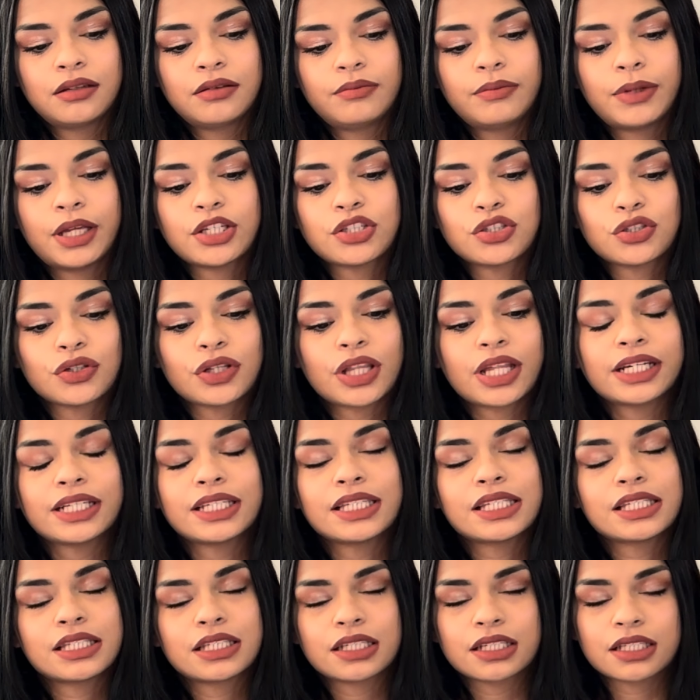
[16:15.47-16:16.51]
Make sure that
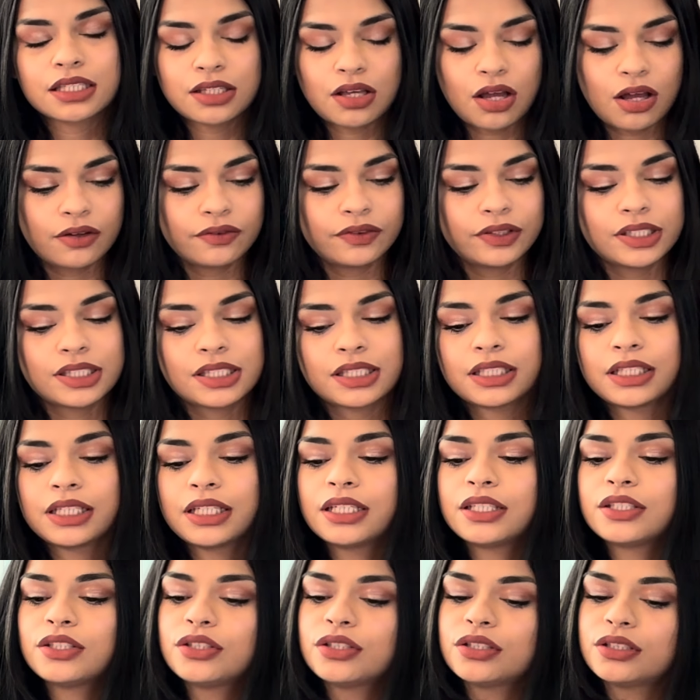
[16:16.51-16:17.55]
it sticks,
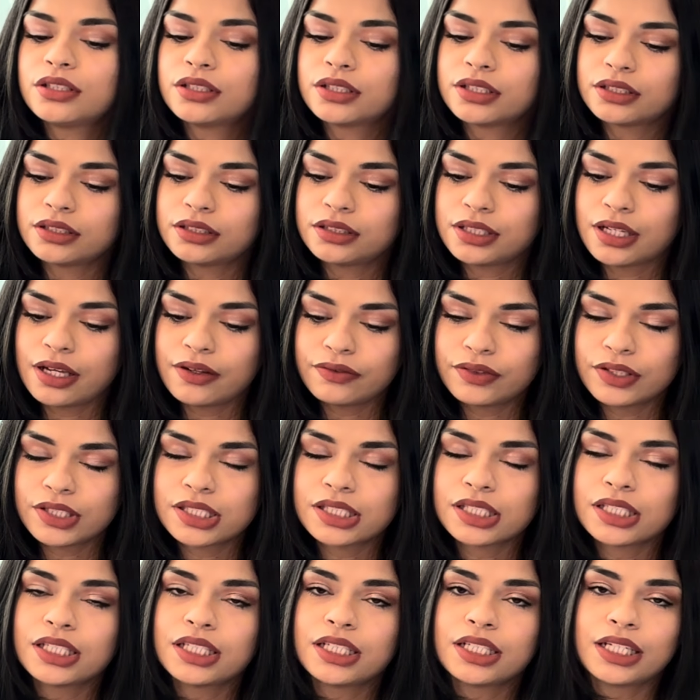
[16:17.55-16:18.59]
obviously, in your
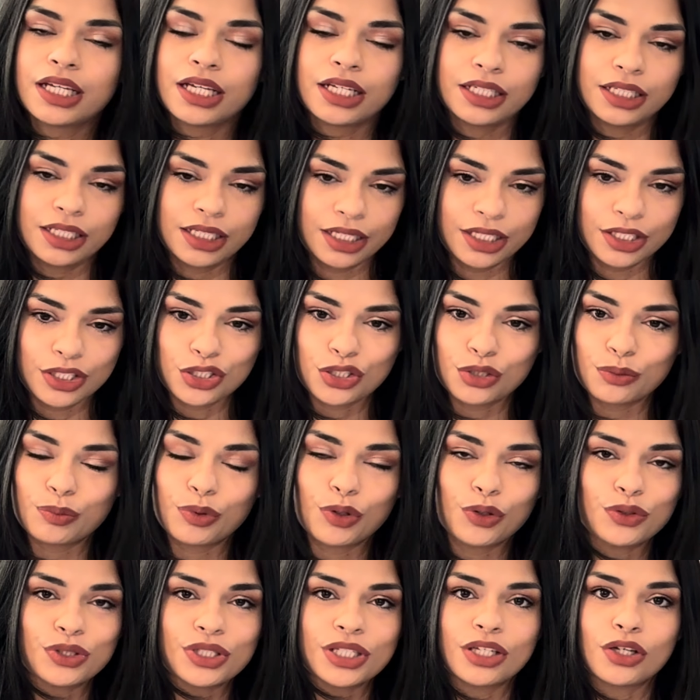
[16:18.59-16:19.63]
deficit and it hits your
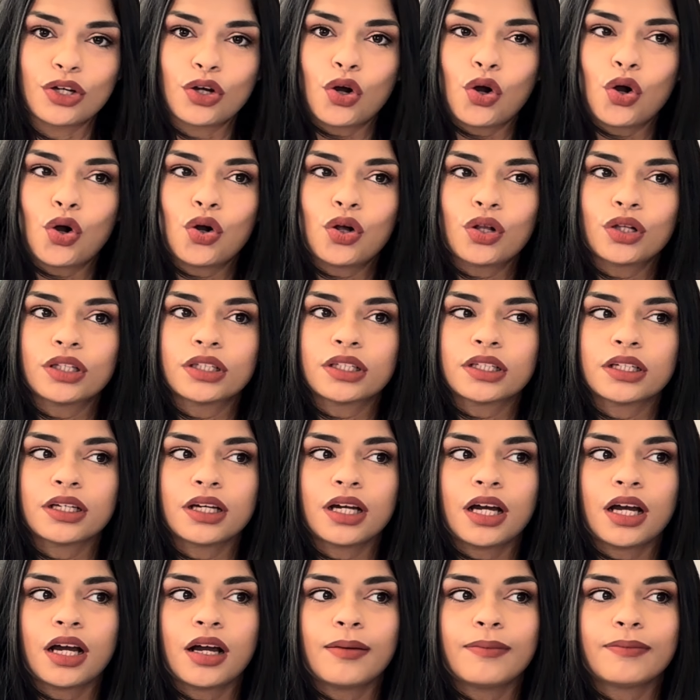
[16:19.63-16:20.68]
protein goal.
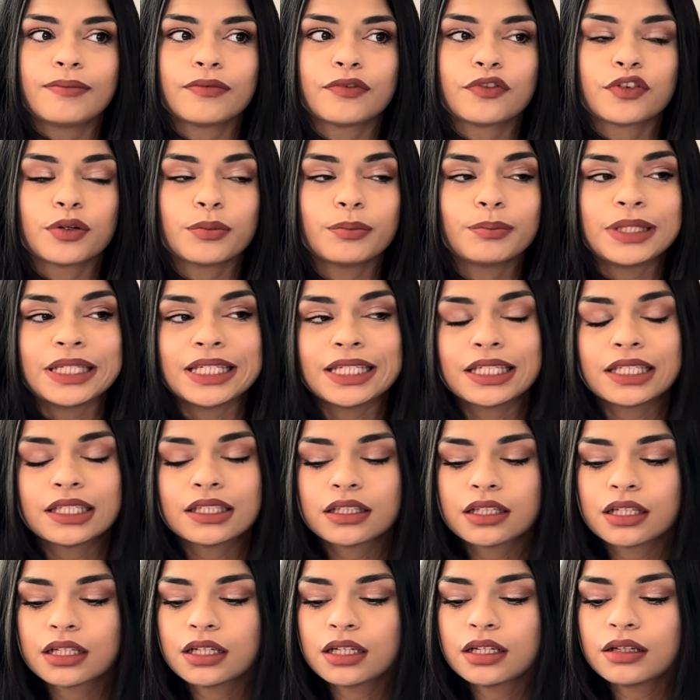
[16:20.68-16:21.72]
For
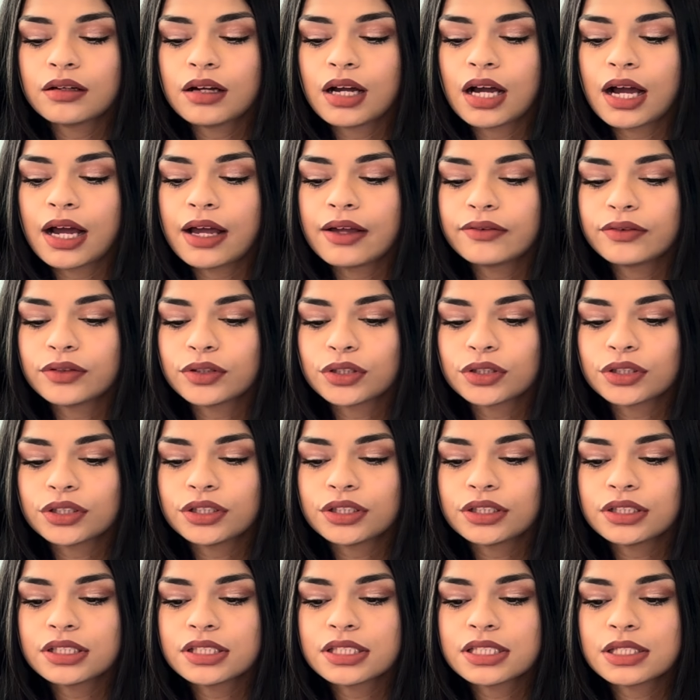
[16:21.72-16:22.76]
me, I've
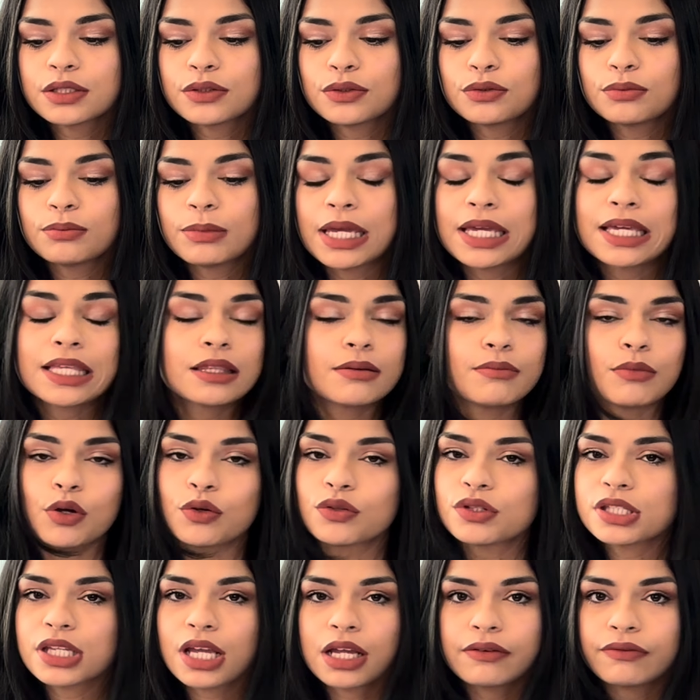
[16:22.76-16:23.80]
learned to make the
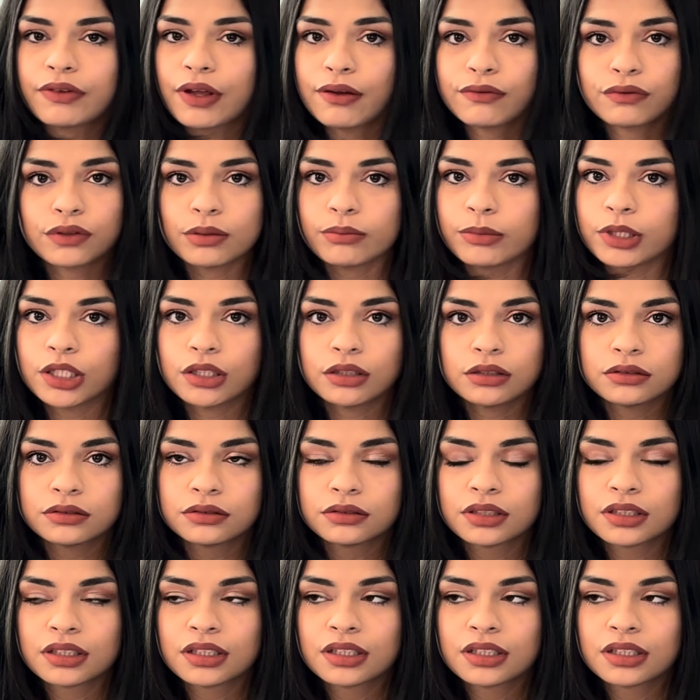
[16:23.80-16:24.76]
most out of every meal.